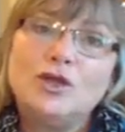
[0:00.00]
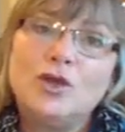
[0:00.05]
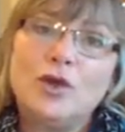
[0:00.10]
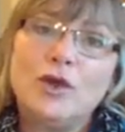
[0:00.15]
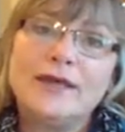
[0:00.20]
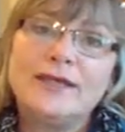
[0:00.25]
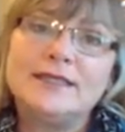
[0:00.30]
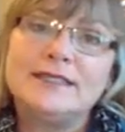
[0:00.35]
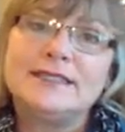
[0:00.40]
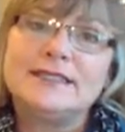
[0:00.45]

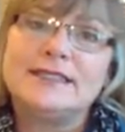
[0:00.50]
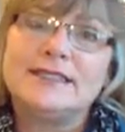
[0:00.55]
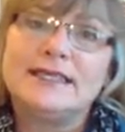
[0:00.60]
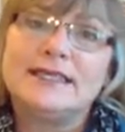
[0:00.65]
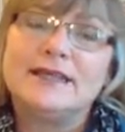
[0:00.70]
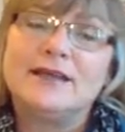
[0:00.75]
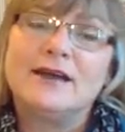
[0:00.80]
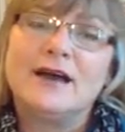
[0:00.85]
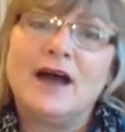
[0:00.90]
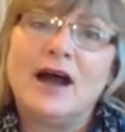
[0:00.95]

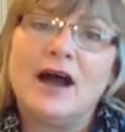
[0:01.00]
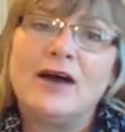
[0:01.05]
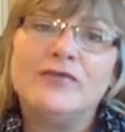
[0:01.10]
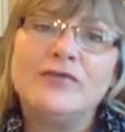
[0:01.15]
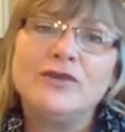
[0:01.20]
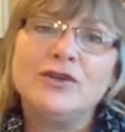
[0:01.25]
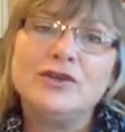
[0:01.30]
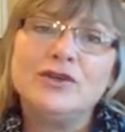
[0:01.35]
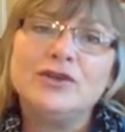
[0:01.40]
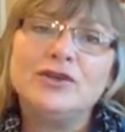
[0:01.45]
Loyalty.
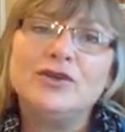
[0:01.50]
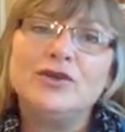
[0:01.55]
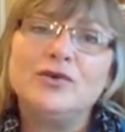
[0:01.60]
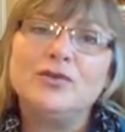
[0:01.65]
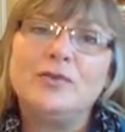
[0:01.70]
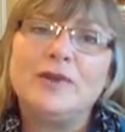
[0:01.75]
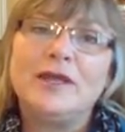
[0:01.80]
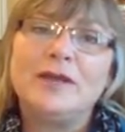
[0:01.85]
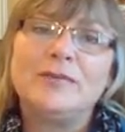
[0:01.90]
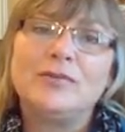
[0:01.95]
Offer
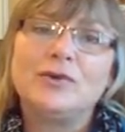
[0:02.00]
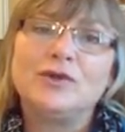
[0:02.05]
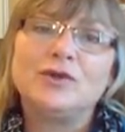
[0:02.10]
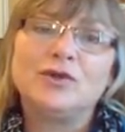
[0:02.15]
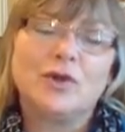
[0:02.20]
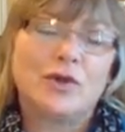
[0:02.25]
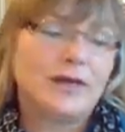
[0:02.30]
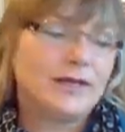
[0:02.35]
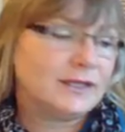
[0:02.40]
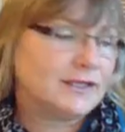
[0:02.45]
new
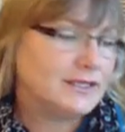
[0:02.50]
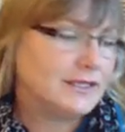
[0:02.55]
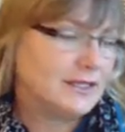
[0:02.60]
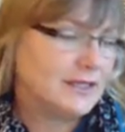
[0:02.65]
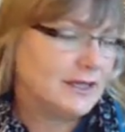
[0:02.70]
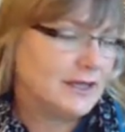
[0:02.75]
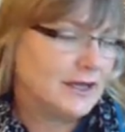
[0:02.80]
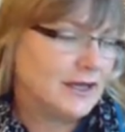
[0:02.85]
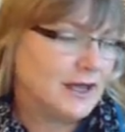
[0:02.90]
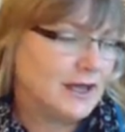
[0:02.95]
people
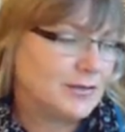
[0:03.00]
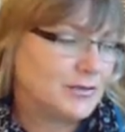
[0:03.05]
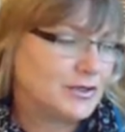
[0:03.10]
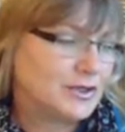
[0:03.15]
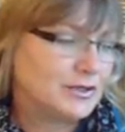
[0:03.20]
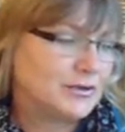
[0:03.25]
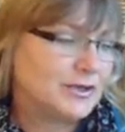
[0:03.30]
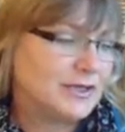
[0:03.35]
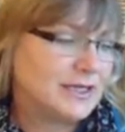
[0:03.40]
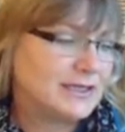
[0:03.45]
loyalty
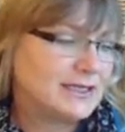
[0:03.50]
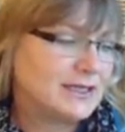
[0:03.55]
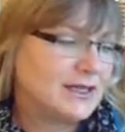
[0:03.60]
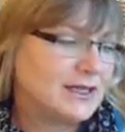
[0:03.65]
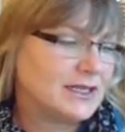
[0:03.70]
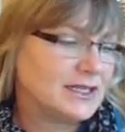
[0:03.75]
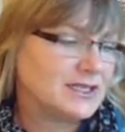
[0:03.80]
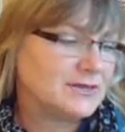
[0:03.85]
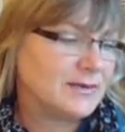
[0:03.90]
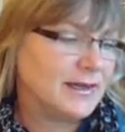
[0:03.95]
opportunities, and
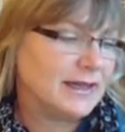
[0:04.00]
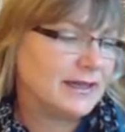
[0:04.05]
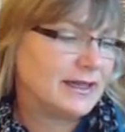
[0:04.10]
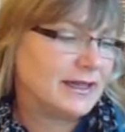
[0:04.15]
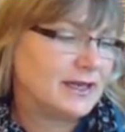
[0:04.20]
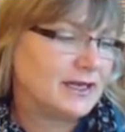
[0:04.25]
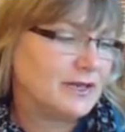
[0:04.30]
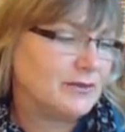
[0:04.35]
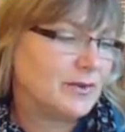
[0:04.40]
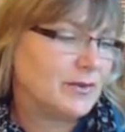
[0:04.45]
I'll explain
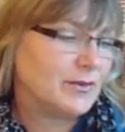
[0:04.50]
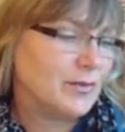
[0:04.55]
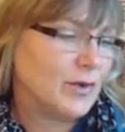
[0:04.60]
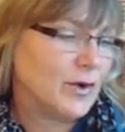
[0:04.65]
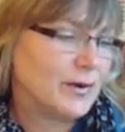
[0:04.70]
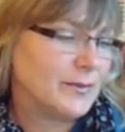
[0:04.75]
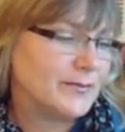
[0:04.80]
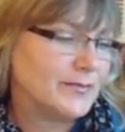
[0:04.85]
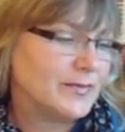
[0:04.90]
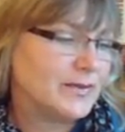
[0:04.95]
that a little bit
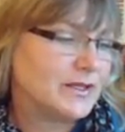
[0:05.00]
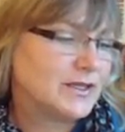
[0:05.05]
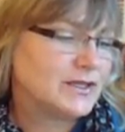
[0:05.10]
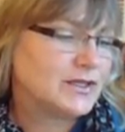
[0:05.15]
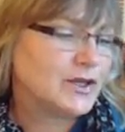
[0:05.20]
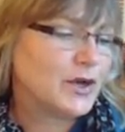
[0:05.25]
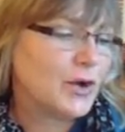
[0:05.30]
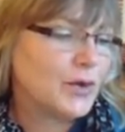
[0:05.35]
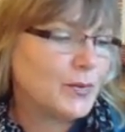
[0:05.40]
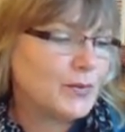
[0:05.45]
more.
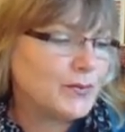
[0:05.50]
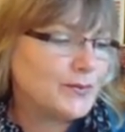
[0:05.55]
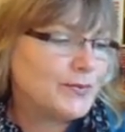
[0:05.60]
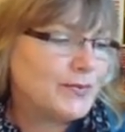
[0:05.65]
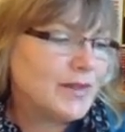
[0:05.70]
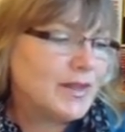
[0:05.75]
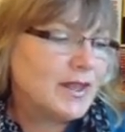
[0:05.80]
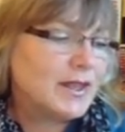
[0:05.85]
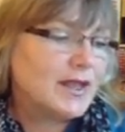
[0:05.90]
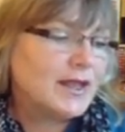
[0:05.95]
So
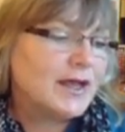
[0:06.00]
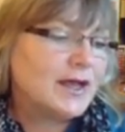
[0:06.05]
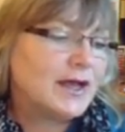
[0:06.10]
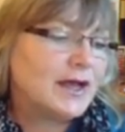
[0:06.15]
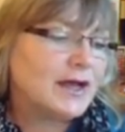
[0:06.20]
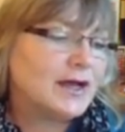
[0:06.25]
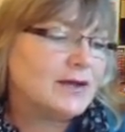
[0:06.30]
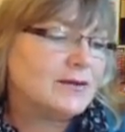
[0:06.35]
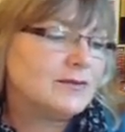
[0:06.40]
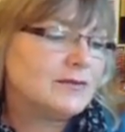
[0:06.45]

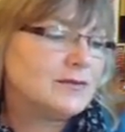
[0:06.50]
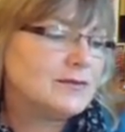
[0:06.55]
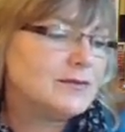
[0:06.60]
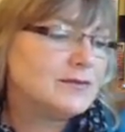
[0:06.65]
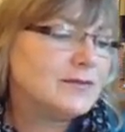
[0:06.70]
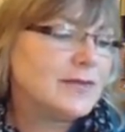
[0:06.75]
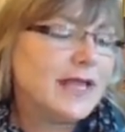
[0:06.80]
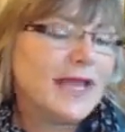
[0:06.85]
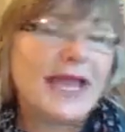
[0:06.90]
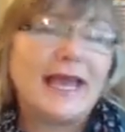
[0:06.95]

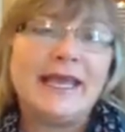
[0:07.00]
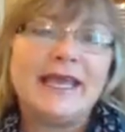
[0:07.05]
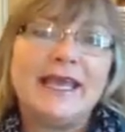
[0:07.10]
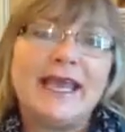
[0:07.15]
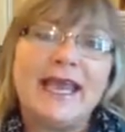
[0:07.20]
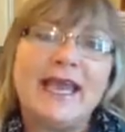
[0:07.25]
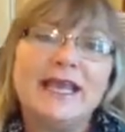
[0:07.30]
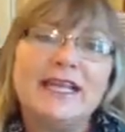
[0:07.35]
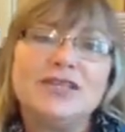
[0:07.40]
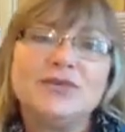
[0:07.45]

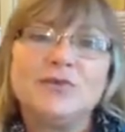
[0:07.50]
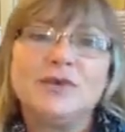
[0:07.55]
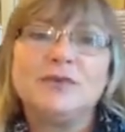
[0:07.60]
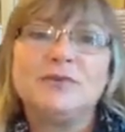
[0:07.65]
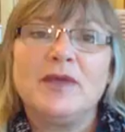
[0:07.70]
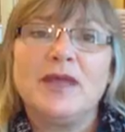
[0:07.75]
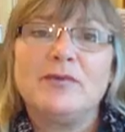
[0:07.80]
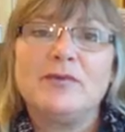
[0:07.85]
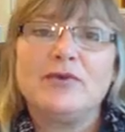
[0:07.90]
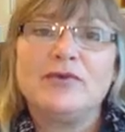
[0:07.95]
engage
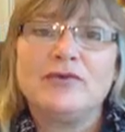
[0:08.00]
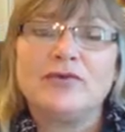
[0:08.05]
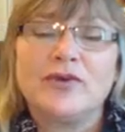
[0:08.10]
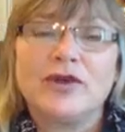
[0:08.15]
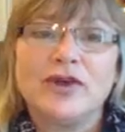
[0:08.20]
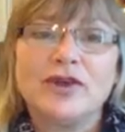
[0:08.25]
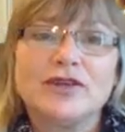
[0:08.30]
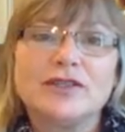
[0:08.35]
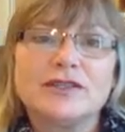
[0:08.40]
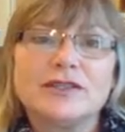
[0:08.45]
with people
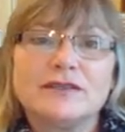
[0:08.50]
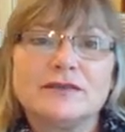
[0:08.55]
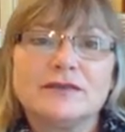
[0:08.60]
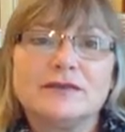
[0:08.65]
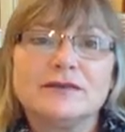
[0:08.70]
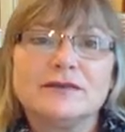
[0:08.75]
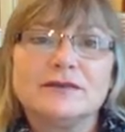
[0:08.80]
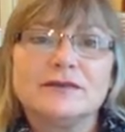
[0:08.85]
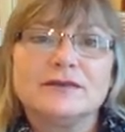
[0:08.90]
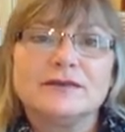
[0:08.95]
first,
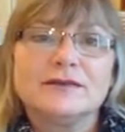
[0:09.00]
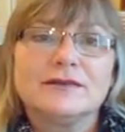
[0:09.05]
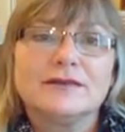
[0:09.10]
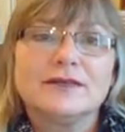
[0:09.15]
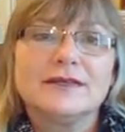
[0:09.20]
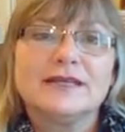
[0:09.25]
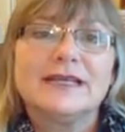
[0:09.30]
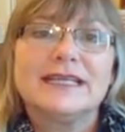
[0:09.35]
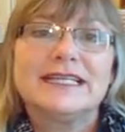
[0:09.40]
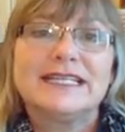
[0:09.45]

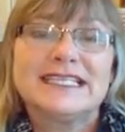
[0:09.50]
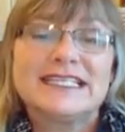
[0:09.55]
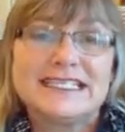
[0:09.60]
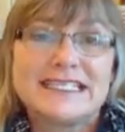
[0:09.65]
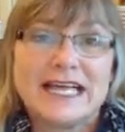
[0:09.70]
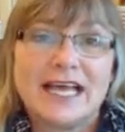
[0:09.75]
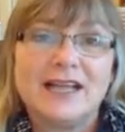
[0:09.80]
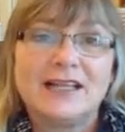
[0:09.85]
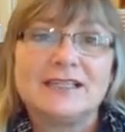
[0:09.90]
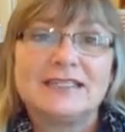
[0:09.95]

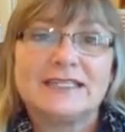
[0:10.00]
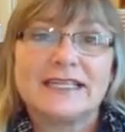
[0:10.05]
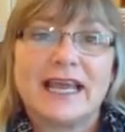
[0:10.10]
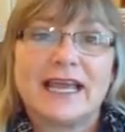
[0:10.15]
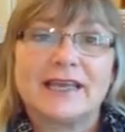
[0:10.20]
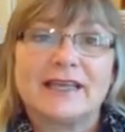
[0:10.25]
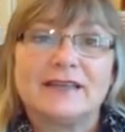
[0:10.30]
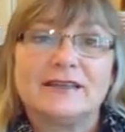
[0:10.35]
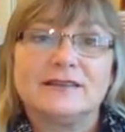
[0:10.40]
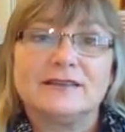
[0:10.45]
sell
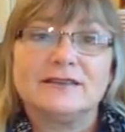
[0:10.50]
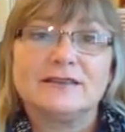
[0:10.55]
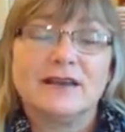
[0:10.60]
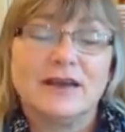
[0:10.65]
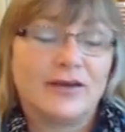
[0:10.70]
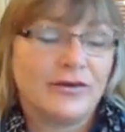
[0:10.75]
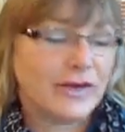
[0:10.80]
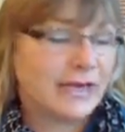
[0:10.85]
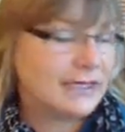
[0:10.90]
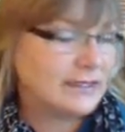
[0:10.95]
second,
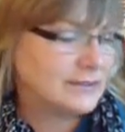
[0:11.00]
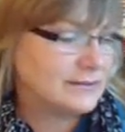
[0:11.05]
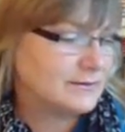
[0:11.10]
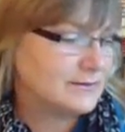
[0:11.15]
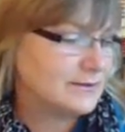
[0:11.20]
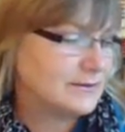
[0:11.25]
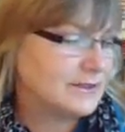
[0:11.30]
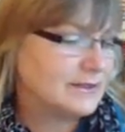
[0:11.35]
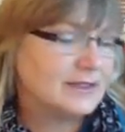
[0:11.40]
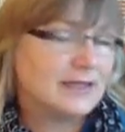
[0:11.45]
all right?
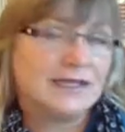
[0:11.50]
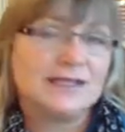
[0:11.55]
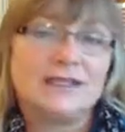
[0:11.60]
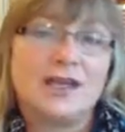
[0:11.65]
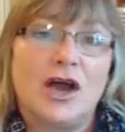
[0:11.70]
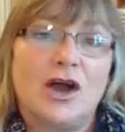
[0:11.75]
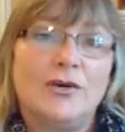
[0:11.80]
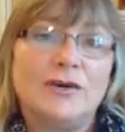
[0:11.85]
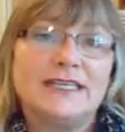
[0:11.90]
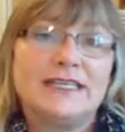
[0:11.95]
It's
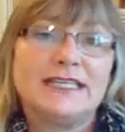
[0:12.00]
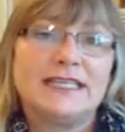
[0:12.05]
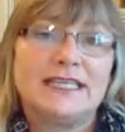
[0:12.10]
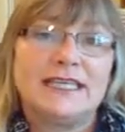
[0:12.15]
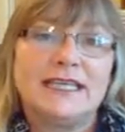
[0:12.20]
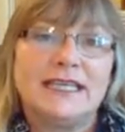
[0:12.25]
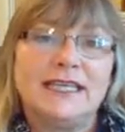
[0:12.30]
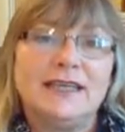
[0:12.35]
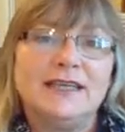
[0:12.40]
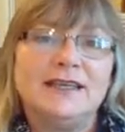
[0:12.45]
always
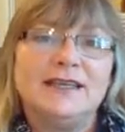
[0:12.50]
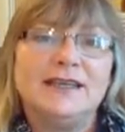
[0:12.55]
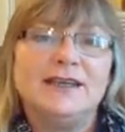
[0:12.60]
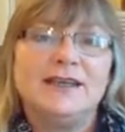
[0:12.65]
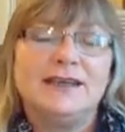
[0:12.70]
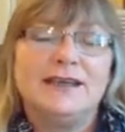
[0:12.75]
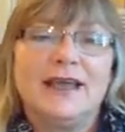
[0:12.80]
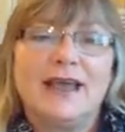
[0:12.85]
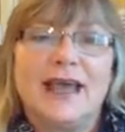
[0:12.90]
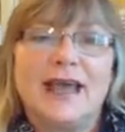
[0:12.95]
key
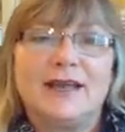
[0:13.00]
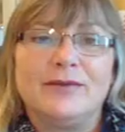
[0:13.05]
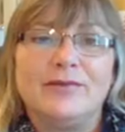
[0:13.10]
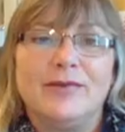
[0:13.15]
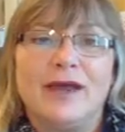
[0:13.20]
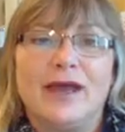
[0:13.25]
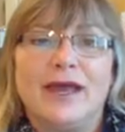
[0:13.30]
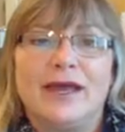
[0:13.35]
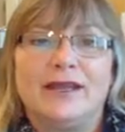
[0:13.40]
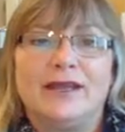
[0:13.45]
at
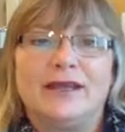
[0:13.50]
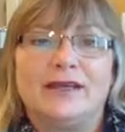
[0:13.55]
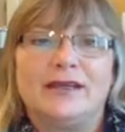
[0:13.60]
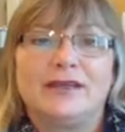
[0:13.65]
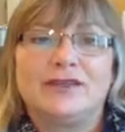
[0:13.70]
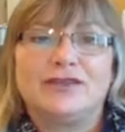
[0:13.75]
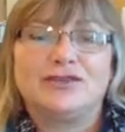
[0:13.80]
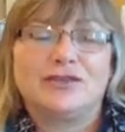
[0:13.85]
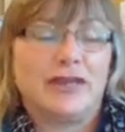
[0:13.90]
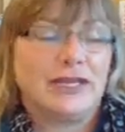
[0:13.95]

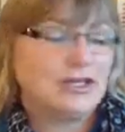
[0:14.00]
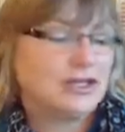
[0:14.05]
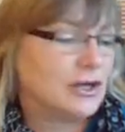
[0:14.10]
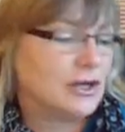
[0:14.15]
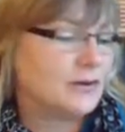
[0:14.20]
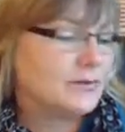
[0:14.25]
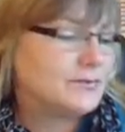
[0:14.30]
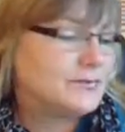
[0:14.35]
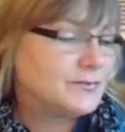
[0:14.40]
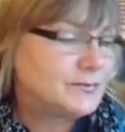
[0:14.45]
a trade
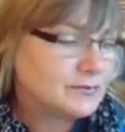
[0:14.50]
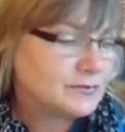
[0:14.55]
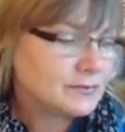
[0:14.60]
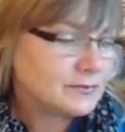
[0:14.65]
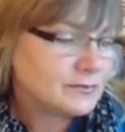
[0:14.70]
show